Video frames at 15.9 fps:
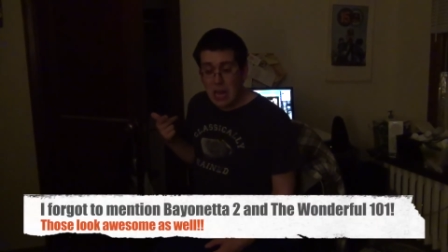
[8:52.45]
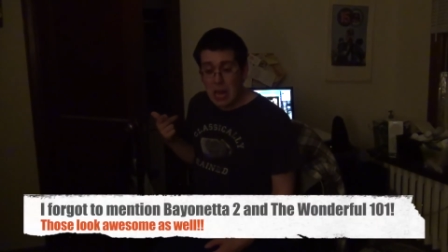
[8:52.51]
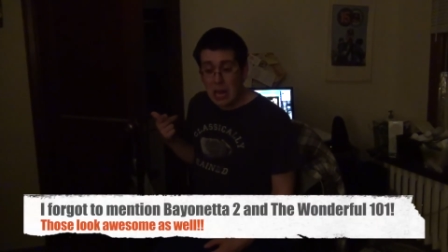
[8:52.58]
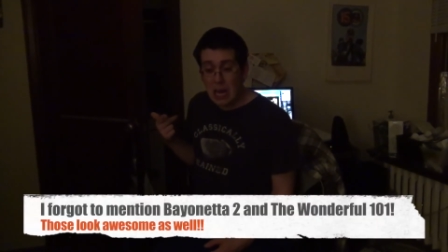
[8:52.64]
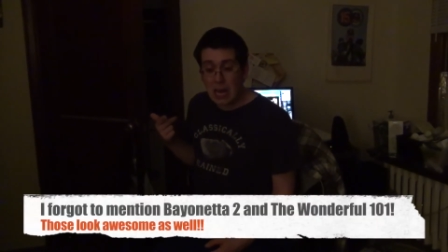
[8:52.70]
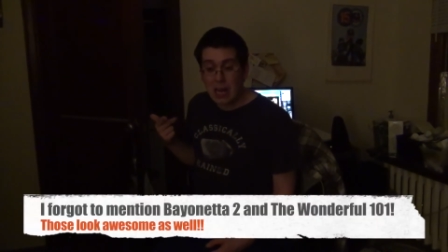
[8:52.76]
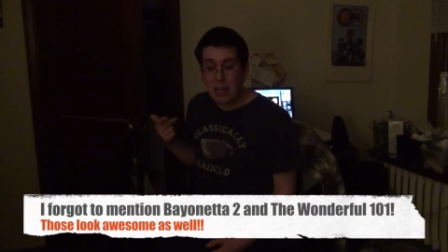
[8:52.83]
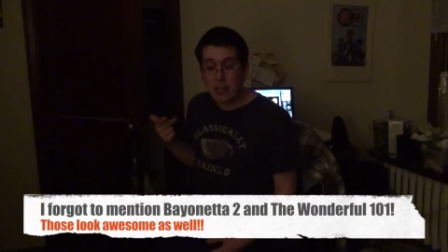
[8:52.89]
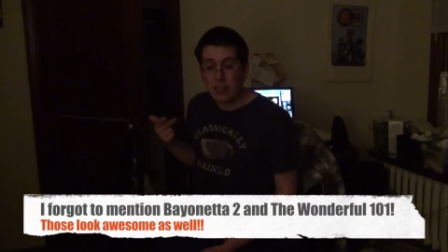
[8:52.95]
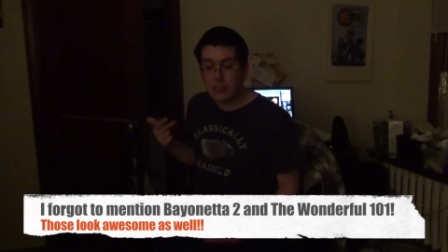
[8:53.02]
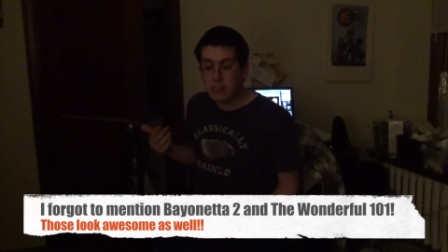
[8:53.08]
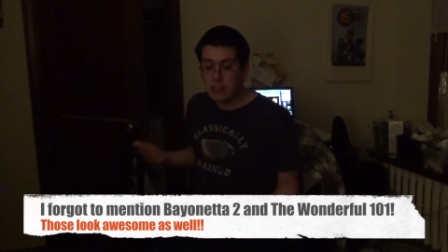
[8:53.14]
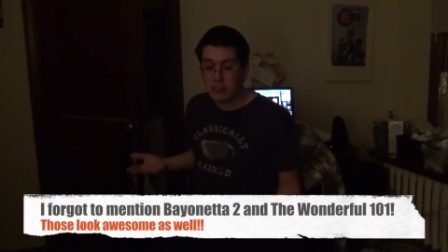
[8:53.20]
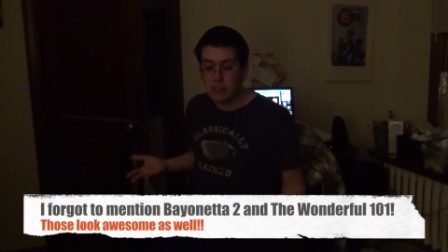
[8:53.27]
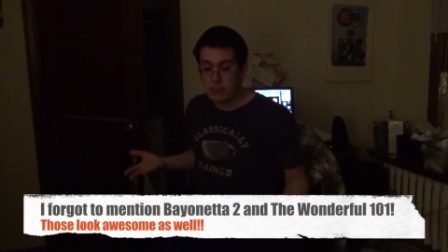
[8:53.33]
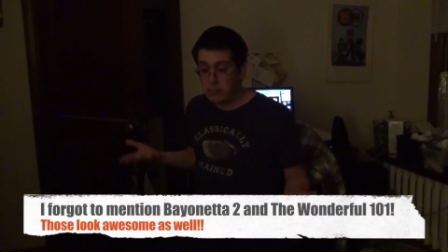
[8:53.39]
Uh,
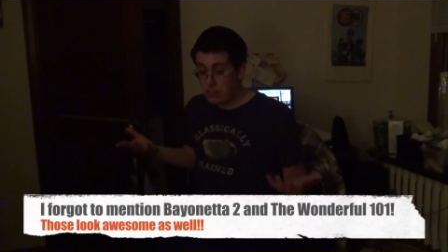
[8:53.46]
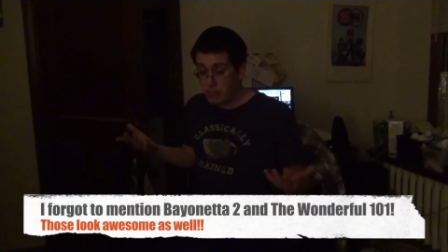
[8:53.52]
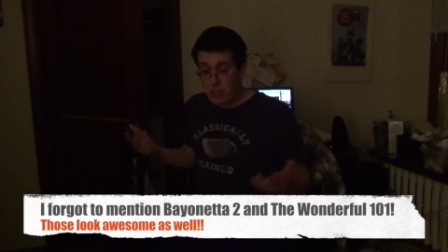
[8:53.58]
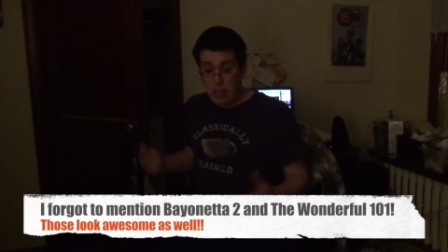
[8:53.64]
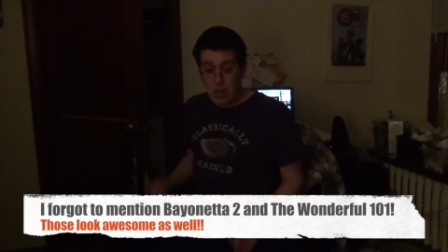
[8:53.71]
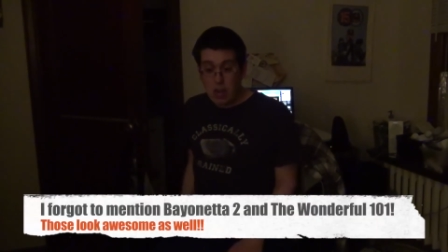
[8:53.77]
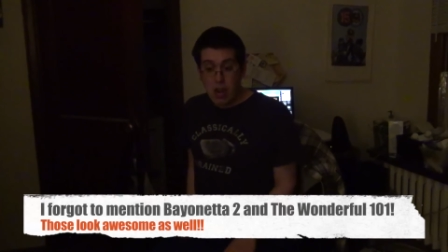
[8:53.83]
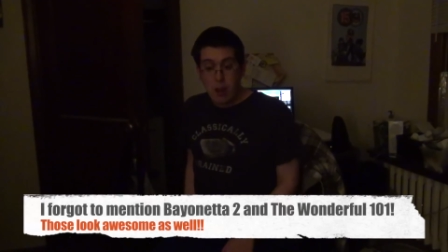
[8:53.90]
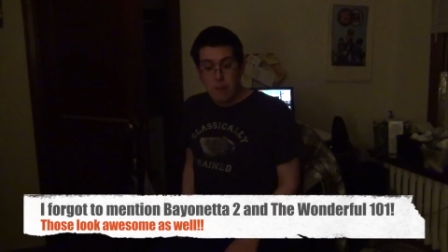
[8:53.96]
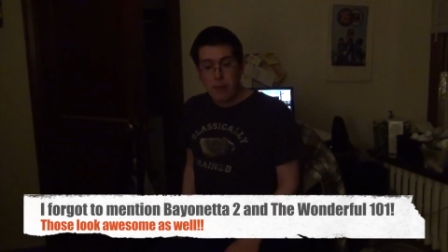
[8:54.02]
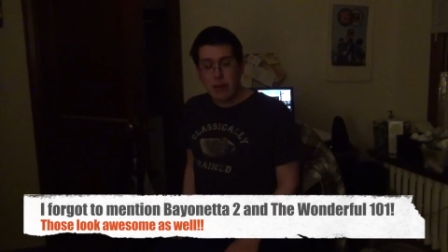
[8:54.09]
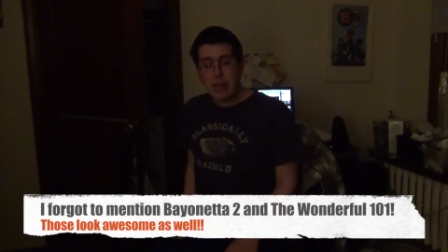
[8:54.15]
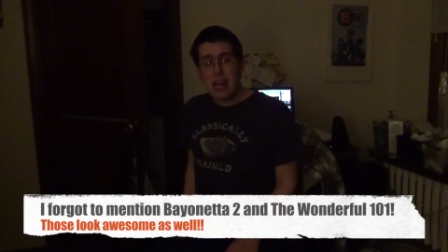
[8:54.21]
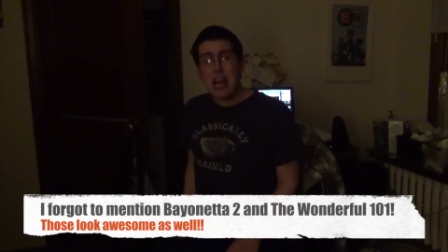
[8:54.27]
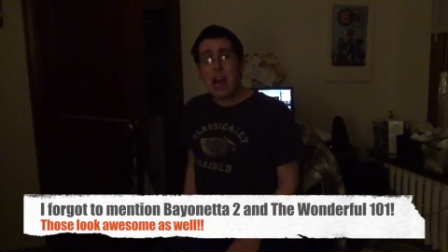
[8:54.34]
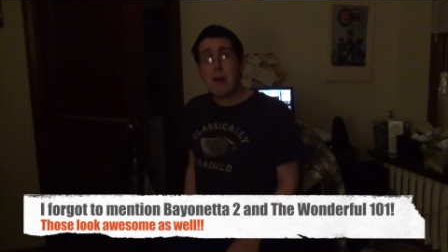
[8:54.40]

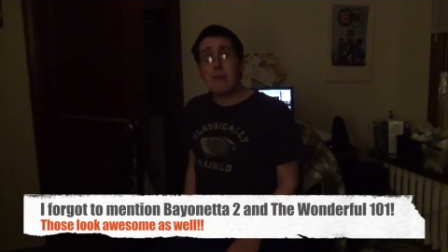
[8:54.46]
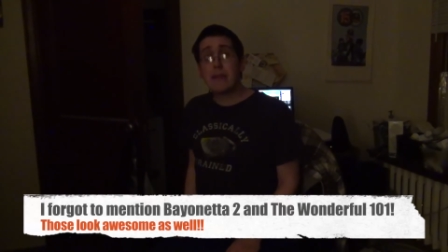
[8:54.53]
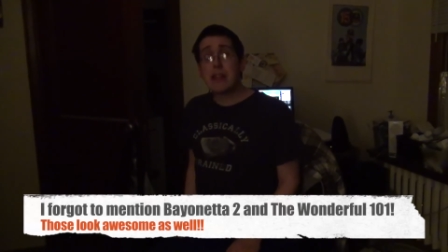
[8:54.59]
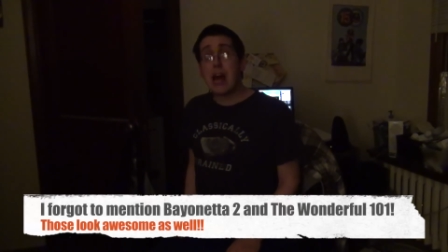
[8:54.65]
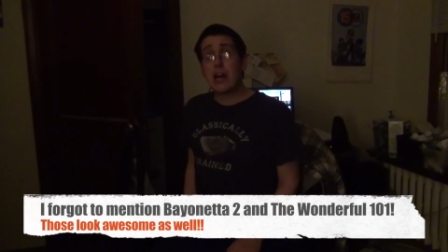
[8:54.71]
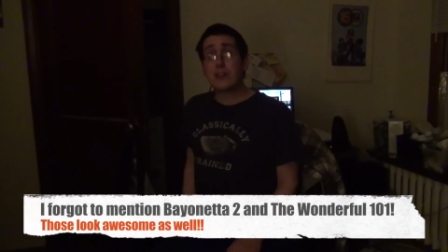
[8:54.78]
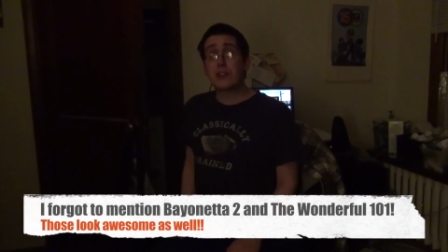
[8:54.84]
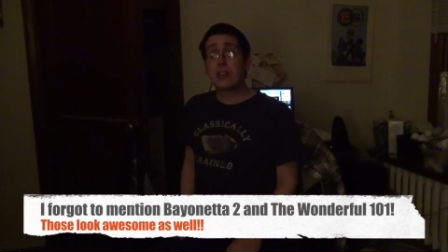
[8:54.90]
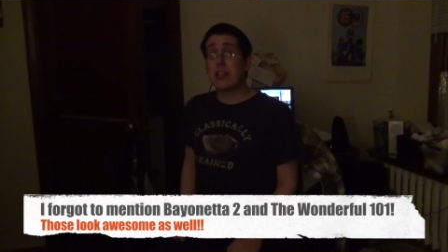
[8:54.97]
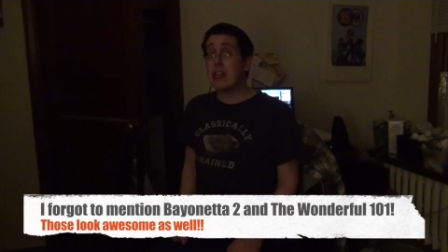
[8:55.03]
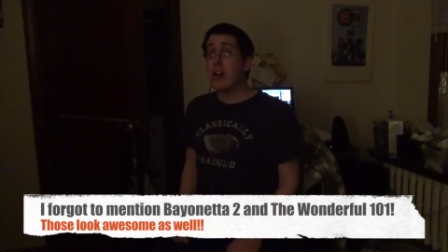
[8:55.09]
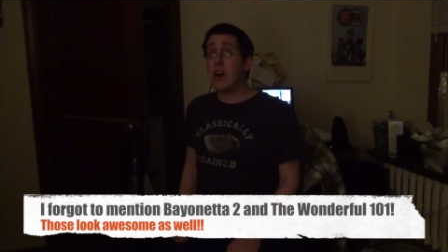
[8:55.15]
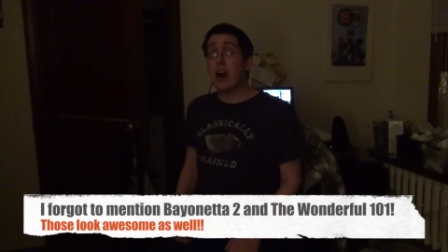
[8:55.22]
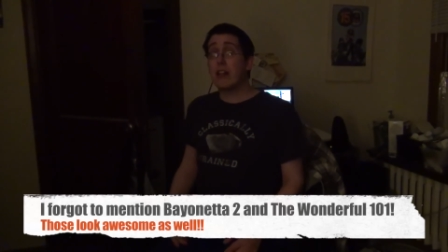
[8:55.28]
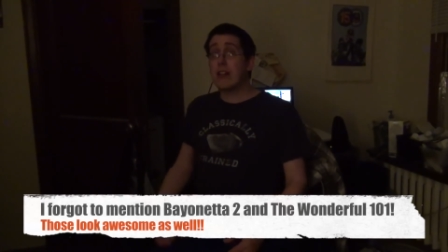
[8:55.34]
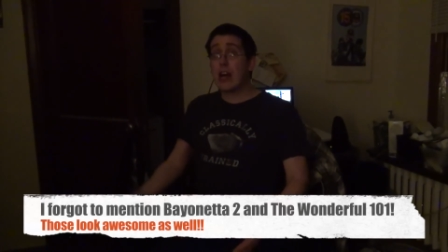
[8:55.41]
but yeah, but that's, you
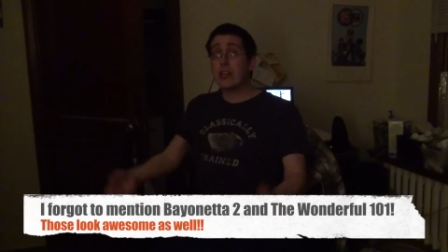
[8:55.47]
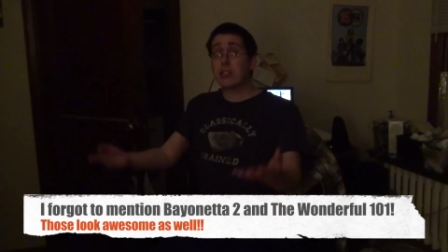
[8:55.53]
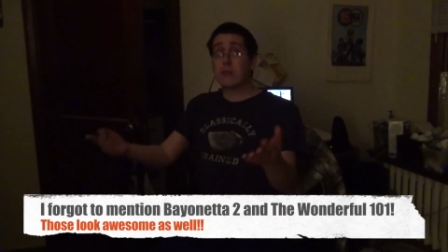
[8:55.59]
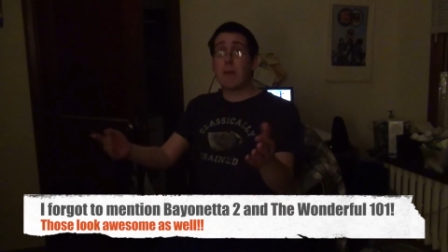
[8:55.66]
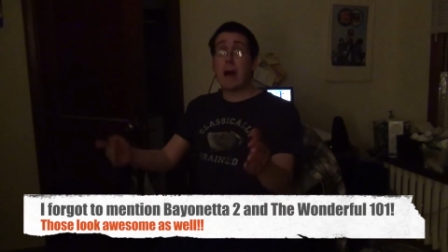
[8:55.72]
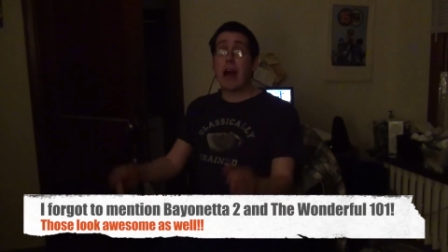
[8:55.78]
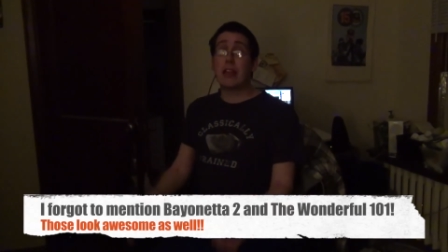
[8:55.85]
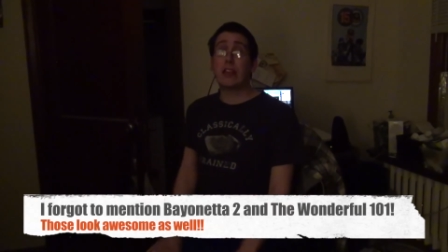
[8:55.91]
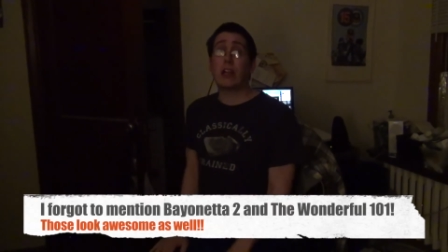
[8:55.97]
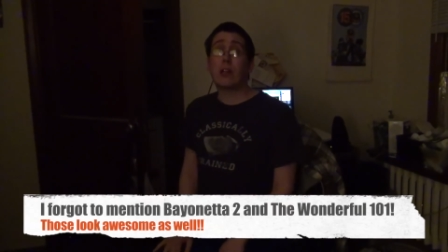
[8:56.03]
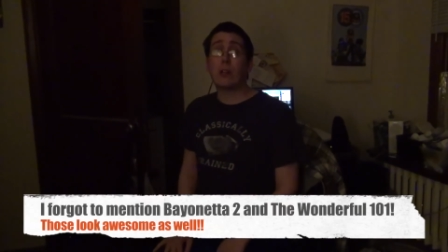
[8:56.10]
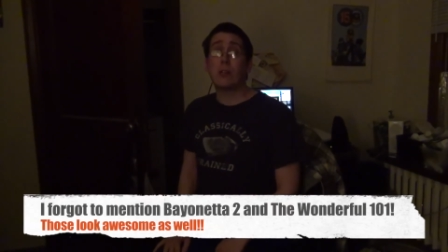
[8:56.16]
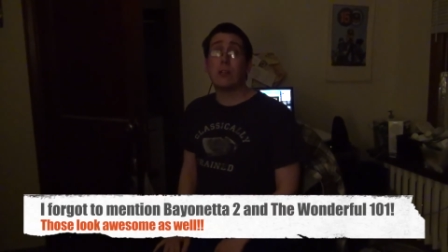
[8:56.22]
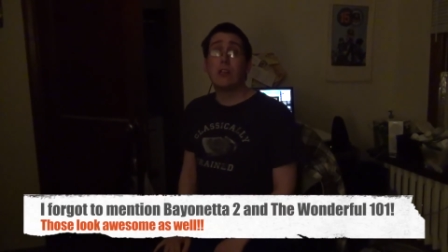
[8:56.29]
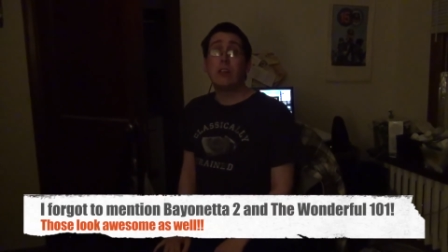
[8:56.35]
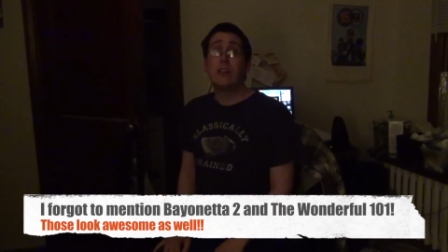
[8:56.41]
know, that's my
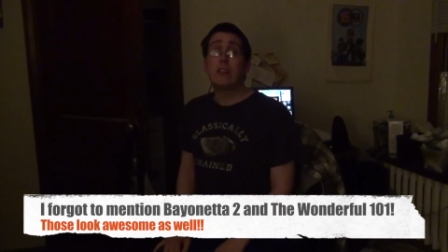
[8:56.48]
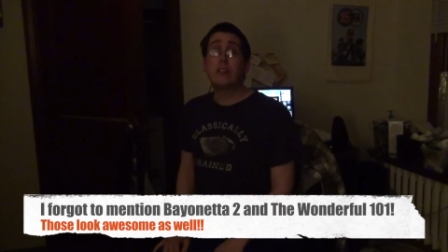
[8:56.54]
little